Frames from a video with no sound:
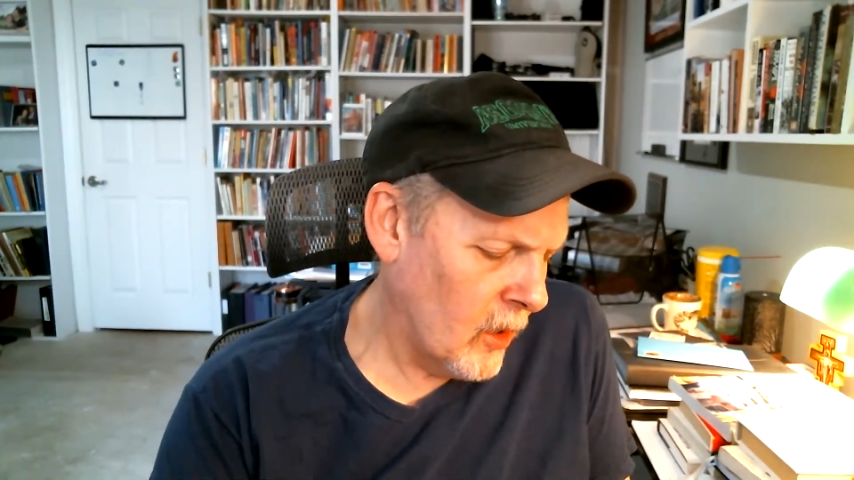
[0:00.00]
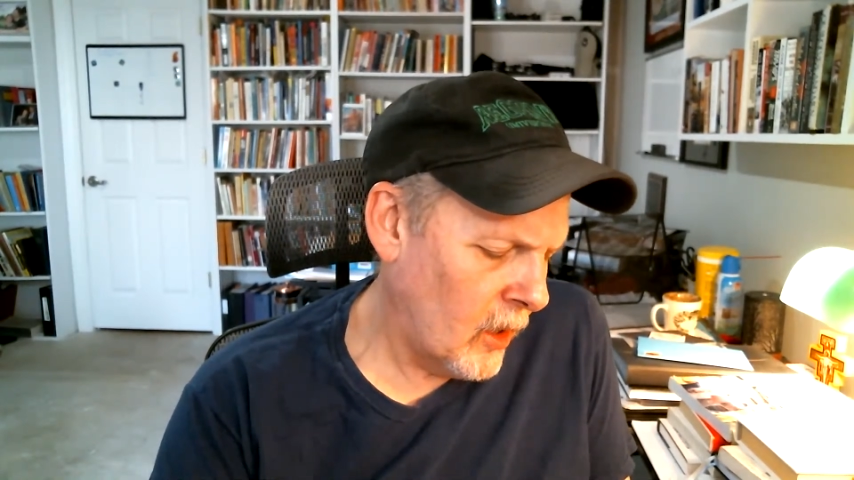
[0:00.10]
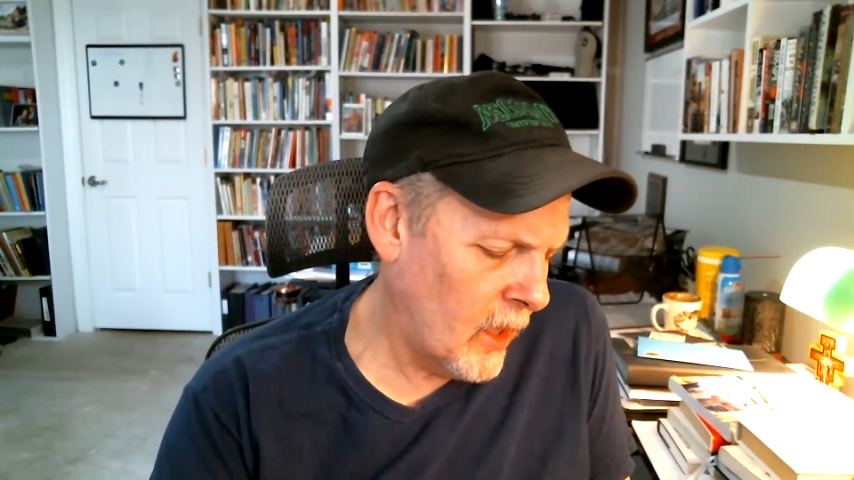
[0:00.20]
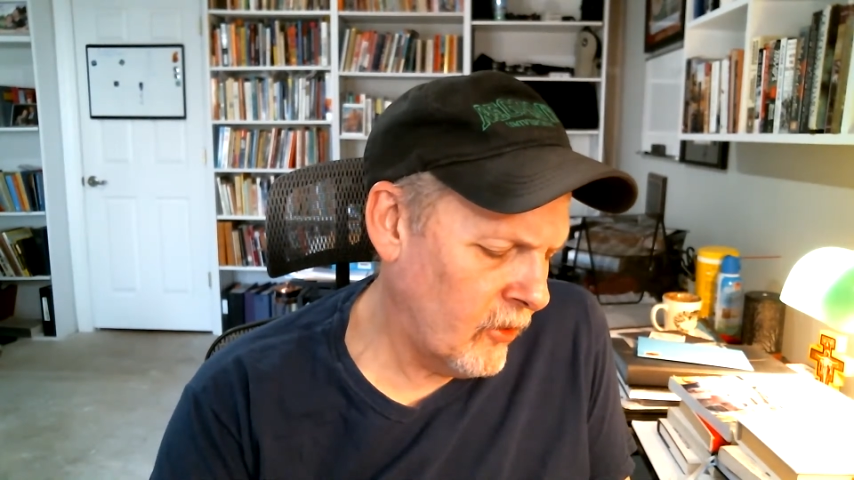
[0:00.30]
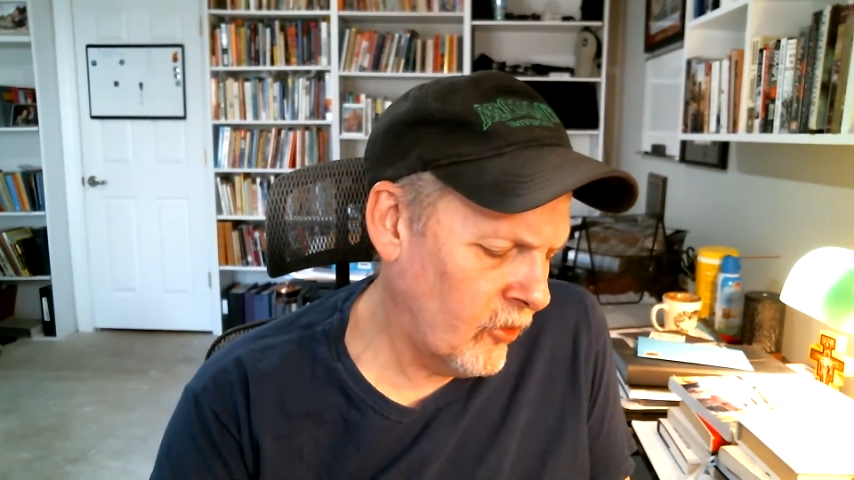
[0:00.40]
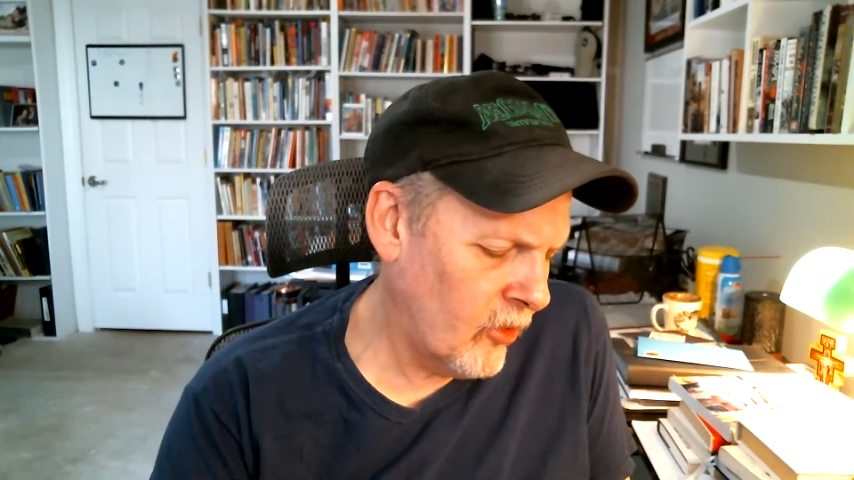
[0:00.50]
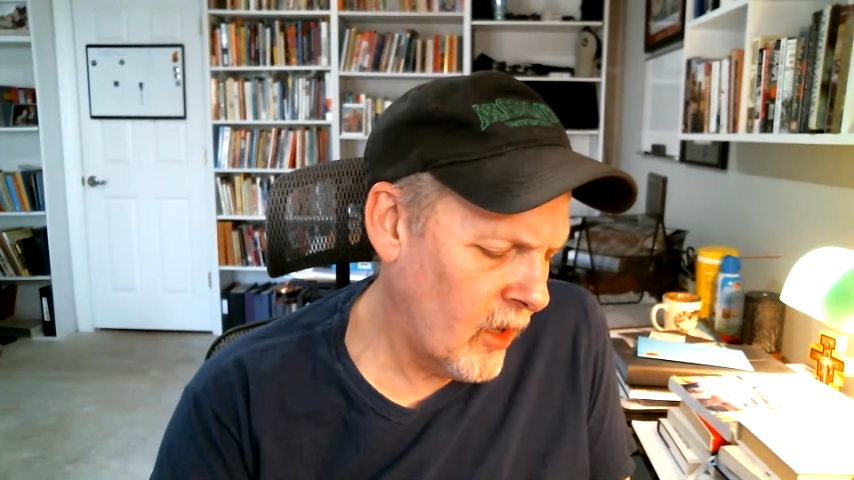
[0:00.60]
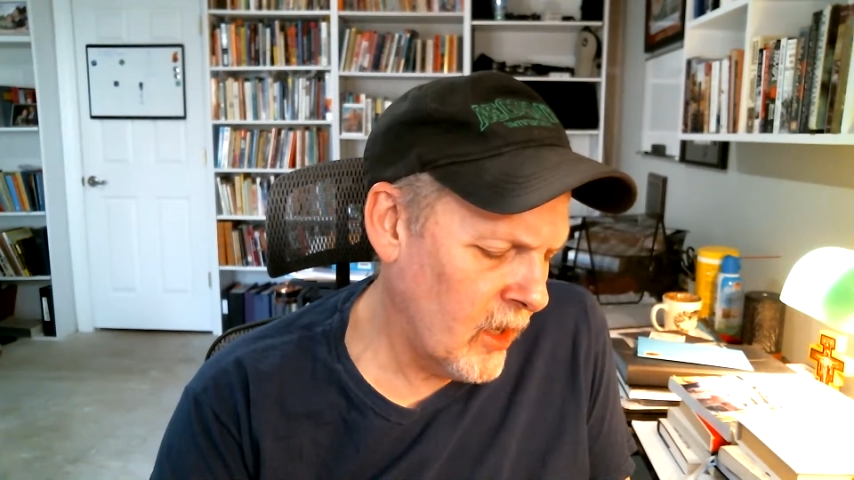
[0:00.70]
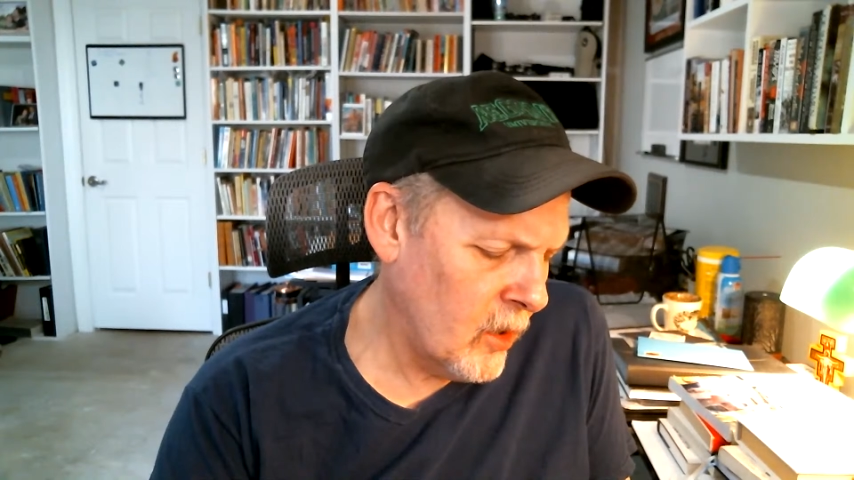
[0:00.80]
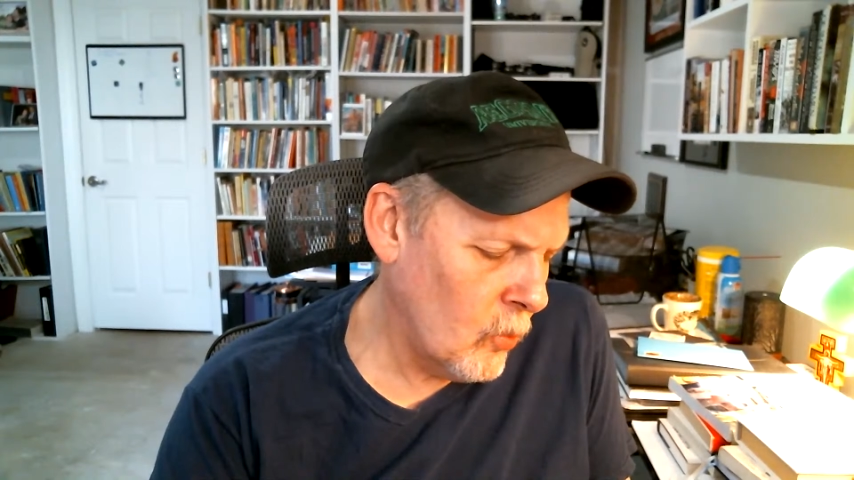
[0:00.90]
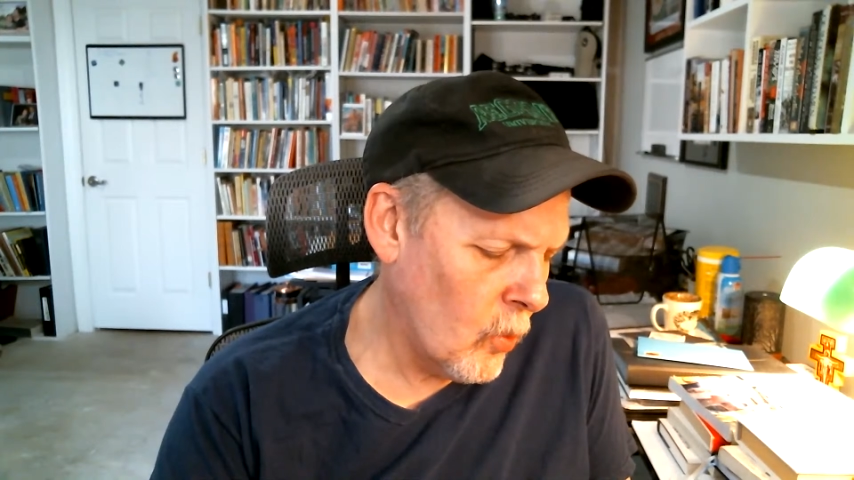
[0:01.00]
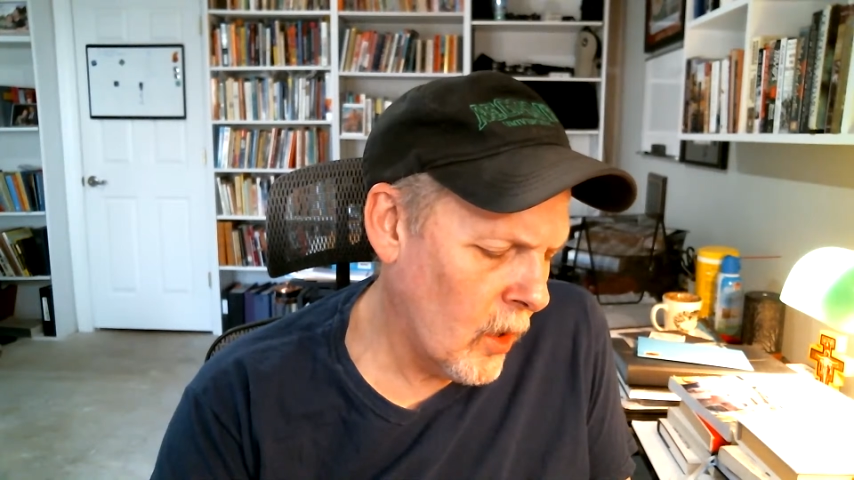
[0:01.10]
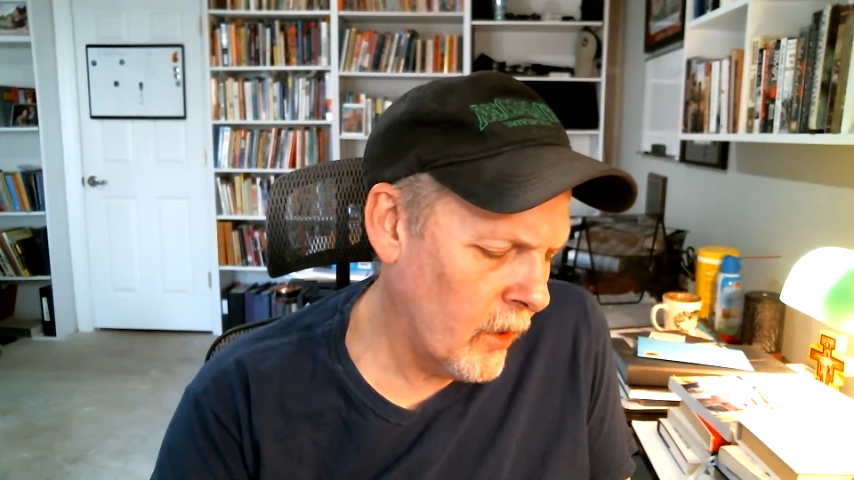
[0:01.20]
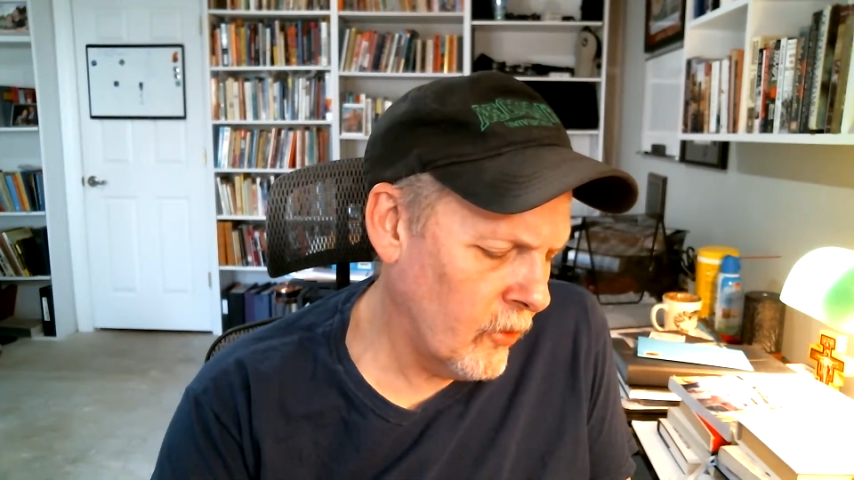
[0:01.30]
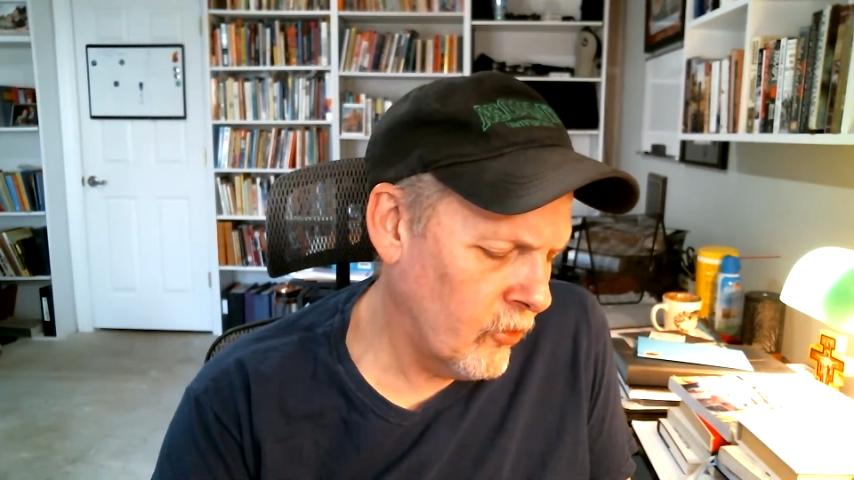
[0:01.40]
Let's say you wanted